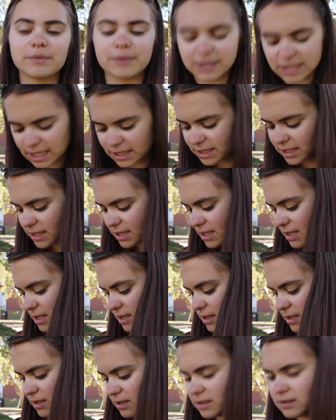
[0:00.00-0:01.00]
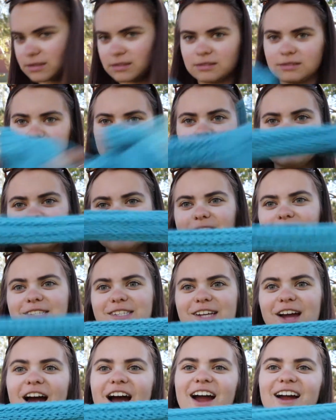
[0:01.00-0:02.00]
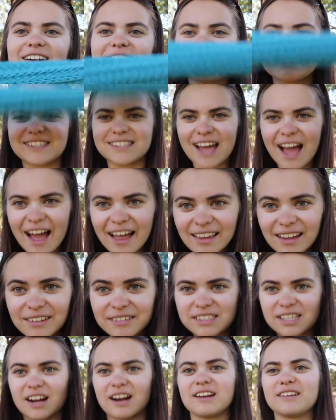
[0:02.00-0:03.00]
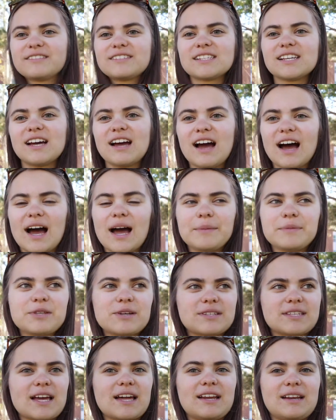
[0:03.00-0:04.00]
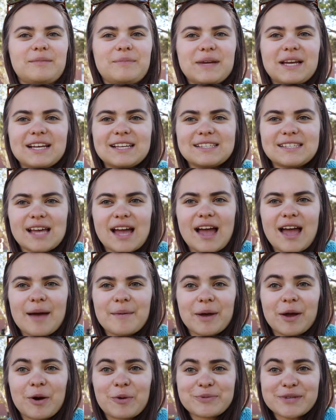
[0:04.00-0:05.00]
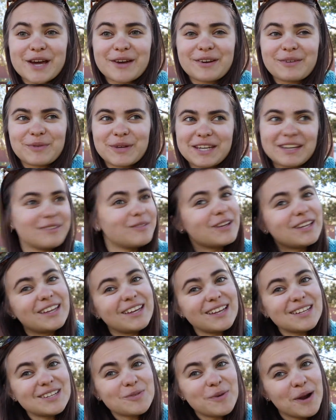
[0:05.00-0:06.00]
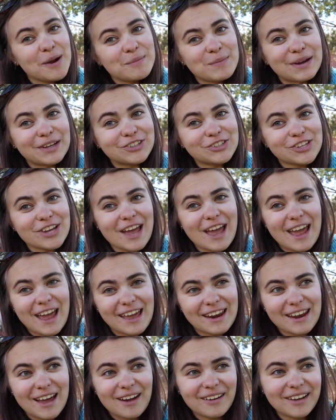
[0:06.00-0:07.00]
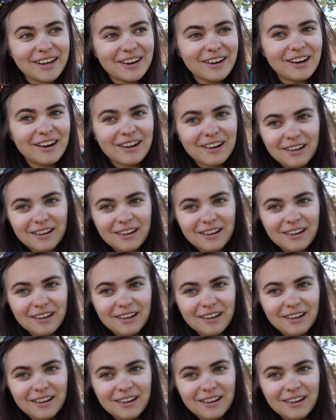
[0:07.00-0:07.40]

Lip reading: redundant. Scarves! I love scarves. I'm so excited because at my hometown we didn't really get to wear them much, and now here